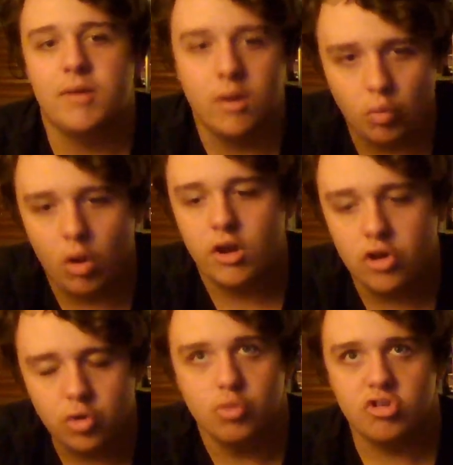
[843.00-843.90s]
can run
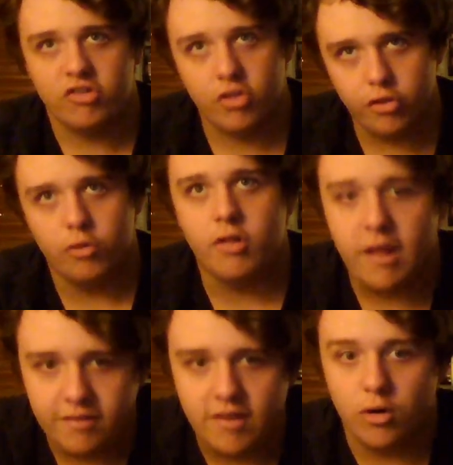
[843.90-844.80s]
Nuge as a third-line
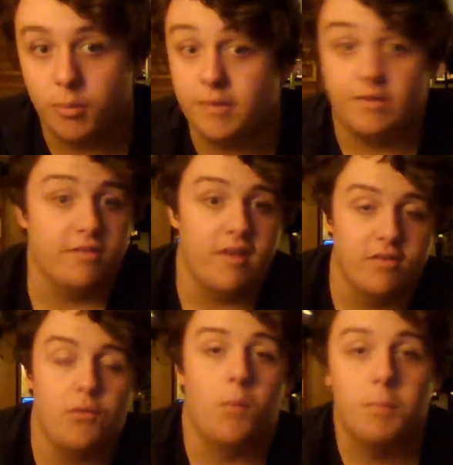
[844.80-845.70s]
center and be
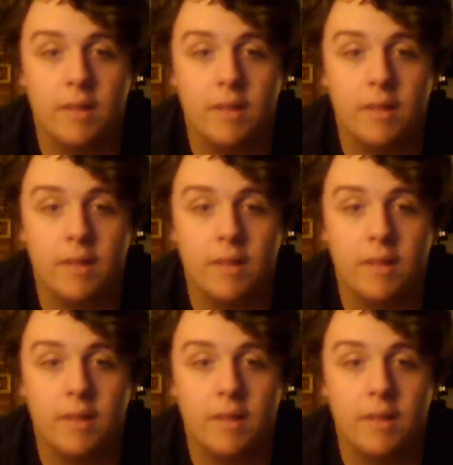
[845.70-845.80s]
successful.